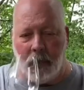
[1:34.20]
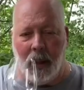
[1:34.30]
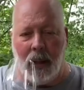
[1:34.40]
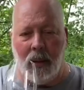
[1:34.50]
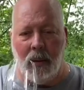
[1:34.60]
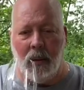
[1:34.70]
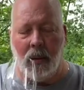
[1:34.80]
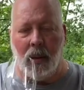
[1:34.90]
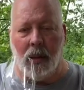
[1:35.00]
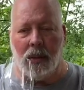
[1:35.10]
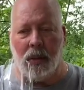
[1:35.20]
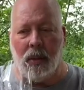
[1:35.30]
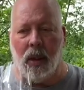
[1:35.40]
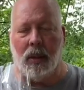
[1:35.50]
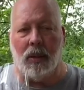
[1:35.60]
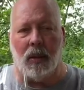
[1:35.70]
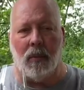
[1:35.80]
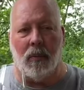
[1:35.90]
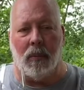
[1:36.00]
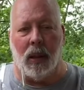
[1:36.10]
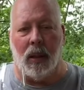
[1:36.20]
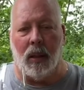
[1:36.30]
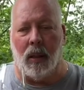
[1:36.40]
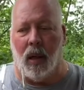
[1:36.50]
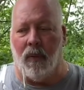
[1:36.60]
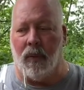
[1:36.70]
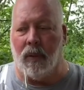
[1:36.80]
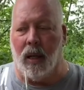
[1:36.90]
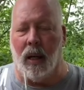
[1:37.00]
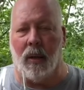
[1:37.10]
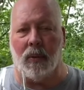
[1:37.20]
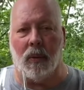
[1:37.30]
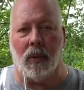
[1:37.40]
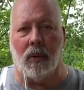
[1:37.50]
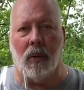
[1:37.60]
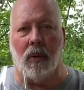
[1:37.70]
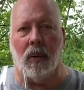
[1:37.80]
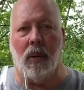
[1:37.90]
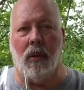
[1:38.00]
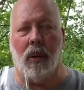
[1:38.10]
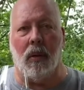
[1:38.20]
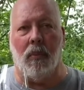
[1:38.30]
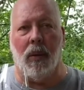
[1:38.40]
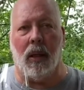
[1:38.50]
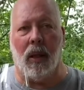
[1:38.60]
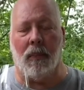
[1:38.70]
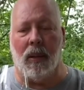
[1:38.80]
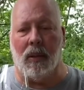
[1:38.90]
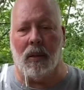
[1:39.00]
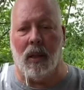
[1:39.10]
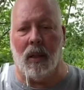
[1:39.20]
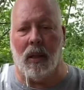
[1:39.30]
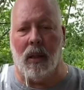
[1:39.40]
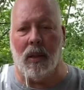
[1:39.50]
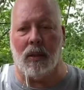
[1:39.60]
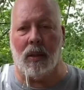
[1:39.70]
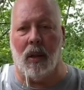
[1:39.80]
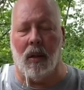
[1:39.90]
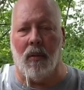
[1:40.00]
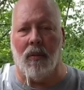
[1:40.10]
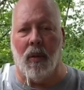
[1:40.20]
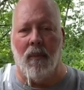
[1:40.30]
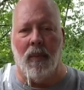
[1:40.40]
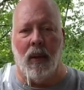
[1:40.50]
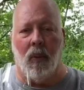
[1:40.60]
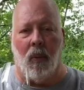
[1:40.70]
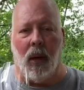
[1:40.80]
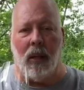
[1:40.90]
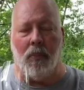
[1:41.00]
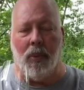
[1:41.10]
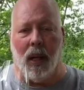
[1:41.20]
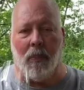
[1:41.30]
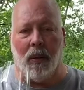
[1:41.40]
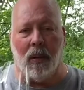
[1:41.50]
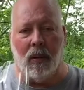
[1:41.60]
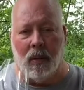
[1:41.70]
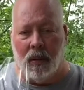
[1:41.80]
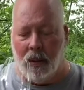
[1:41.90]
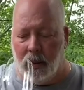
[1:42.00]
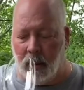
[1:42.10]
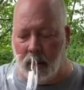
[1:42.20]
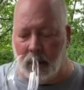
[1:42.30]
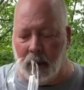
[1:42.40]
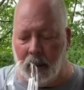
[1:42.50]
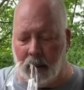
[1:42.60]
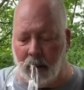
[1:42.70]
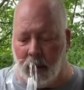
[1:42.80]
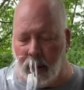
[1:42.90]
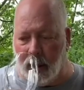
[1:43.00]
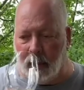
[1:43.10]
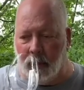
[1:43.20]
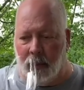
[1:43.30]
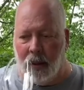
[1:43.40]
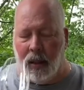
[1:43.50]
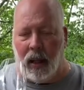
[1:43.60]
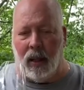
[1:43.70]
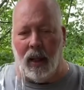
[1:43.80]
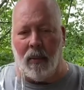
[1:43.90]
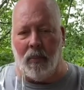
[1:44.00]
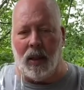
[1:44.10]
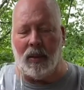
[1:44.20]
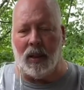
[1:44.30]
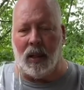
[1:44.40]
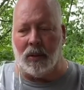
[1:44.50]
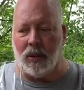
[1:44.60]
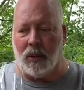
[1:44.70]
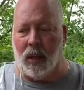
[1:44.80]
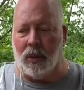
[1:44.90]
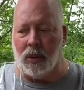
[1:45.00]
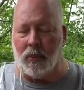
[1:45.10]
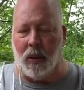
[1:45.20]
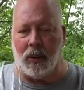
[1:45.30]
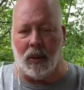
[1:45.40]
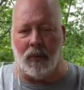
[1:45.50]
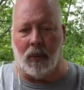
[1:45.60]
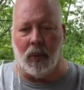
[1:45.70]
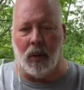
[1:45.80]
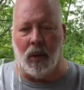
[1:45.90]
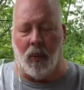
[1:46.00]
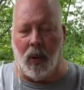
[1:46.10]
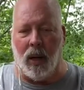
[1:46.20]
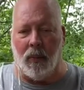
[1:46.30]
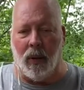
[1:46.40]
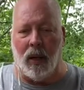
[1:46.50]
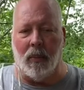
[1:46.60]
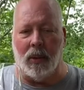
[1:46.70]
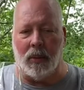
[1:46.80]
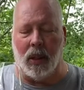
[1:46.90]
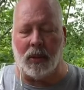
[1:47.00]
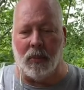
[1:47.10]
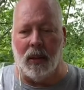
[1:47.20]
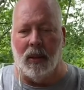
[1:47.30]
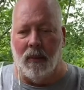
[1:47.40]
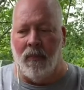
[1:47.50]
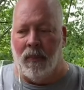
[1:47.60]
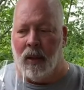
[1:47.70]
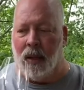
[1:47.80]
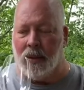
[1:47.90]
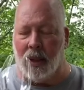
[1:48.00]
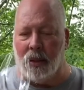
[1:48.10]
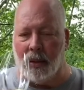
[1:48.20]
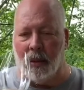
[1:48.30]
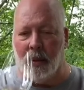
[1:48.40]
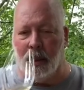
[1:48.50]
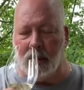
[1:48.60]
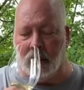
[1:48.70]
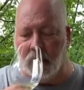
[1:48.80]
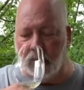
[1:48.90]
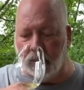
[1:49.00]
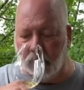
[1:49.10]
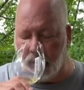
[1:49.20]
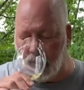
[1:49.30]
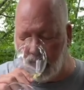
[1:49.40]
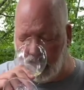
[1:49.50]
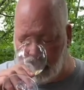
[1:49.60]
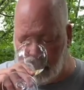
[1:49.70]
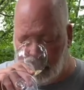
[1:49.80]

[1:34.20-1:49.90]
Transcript: to pay close attention, but oftentimes with Gruner, you can pick up these little hints of white pepper in the wine. And that may sound strange, especially for a white wine, but trust me, it's a wonderful thing.